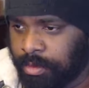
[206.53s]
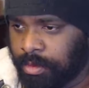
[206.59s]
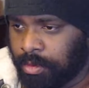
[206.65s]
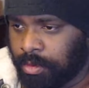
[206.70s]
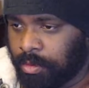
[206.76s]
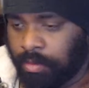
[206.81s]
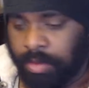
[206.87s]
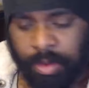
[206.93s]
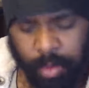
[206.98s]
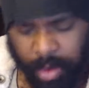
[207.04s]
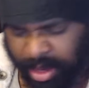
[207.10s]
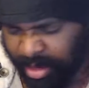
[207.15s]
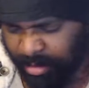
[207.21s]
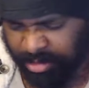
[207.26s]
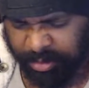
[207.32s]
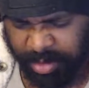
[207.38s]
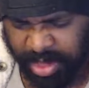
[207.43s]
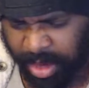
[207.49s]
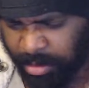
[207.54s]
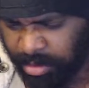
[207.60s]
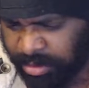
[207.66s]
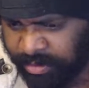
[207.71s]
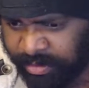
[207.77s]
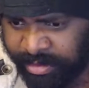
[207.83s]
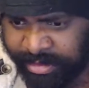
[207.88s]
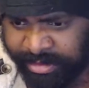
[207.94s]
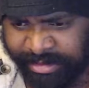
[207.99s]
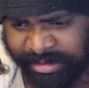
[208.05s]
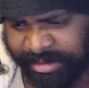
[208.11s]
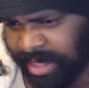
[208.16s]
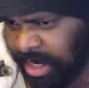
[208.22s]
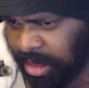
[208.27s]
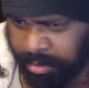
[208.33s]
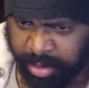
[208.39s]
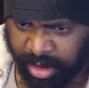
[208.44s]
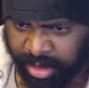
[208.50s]
We want him to be able to
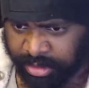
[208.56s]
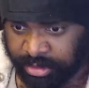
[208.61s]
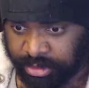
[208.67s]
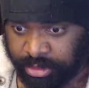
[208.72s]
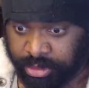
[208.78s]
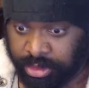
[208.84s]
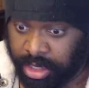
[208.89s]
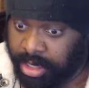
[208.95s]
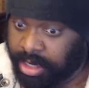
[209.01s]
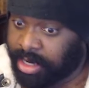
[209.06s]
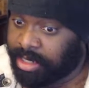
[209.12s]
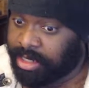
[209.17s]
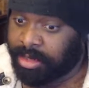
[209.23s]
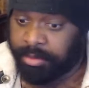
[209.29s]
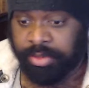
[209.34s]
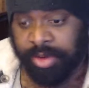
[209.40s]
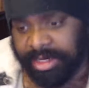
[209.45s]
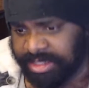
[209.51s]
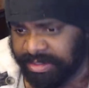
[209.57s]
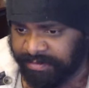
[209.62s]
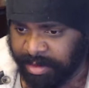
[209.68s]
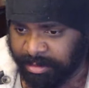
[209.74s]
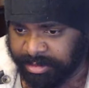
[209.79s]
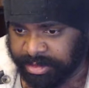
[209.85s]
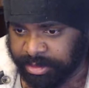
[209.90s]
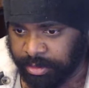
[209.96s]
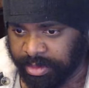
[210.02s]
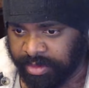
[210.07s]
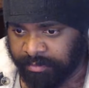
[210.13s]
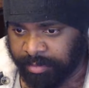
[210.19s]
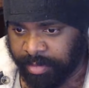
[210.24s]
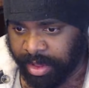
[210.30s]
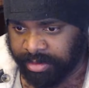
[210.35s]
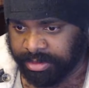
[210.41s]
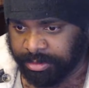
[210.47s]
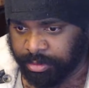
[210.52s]
take a punch in a depressive episode if
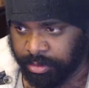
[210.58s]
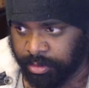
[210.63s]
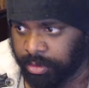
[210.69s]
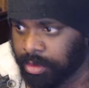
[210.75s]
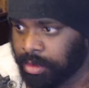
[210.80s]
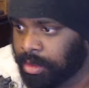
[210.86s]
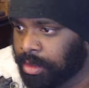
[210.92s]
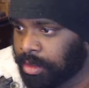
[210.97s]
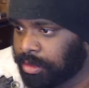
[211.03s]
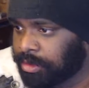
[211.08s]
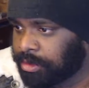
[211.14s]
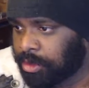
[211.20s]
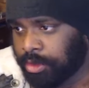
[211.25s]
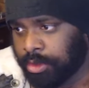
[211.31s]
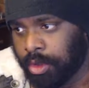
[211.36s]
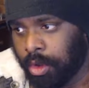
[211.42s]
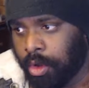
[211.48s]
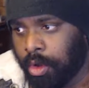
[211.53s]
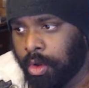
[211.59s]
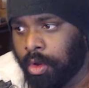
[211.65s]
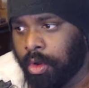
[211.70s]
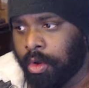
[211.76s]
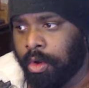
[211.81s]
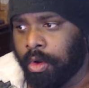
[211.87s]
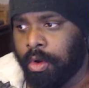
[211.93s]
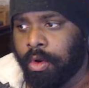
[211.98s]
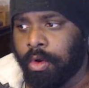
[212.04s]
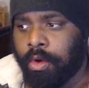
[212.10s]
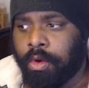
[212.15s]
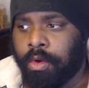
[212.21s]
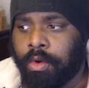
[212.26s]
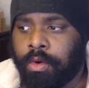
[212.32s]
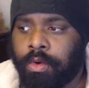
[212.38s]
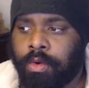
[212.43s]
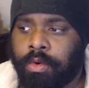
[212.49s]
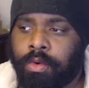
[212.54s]
possible.
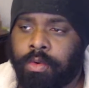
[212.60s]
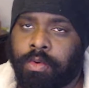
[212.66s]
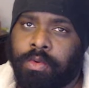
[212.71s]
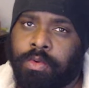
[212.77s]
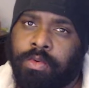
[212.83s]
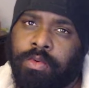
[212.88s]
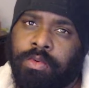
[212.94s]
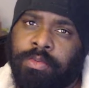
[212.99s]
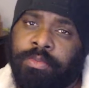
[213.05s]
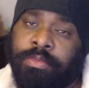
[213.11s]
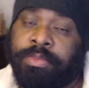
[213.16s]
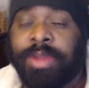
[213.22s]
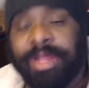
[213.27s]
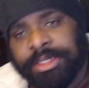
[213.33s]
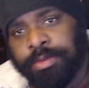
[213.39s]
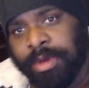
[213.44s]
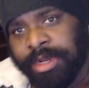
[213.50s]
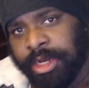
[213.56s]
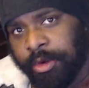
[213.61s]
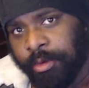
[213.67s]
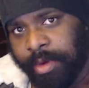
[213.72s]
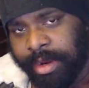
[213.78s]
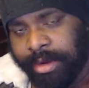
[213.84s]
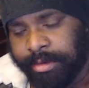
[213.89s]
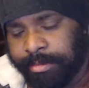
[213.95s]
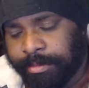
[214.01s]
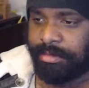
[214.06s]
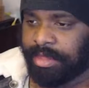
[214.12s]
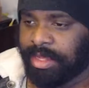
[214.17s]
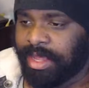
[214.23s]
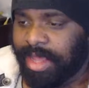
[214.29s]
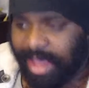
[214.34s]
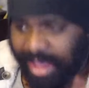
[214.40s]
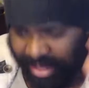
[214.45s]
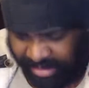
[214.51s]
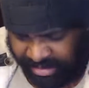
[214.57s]
So +1 to grit.
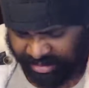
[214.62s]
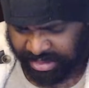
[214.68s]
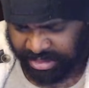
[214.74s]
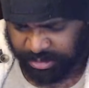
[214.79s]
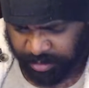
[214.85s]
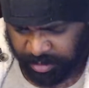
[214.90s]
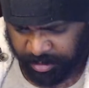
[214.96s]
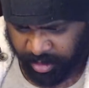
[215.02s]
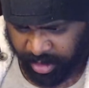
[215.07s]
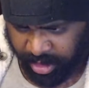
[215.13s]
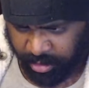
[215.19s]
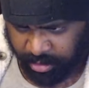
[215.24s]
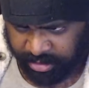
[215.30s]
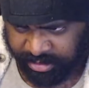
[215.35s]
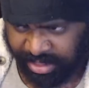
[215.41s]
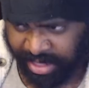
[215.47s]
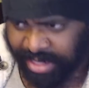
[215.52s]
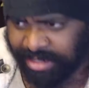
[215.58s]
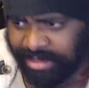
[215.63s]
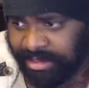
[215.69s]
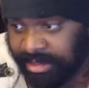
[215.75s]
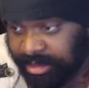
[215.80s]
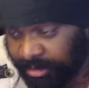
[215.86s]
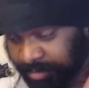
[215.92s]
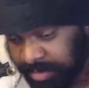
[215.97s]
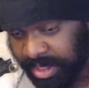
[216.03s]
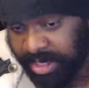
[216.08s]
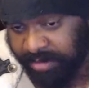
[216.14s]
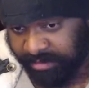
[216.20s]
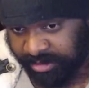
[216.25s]
And since we prioritize the speed of his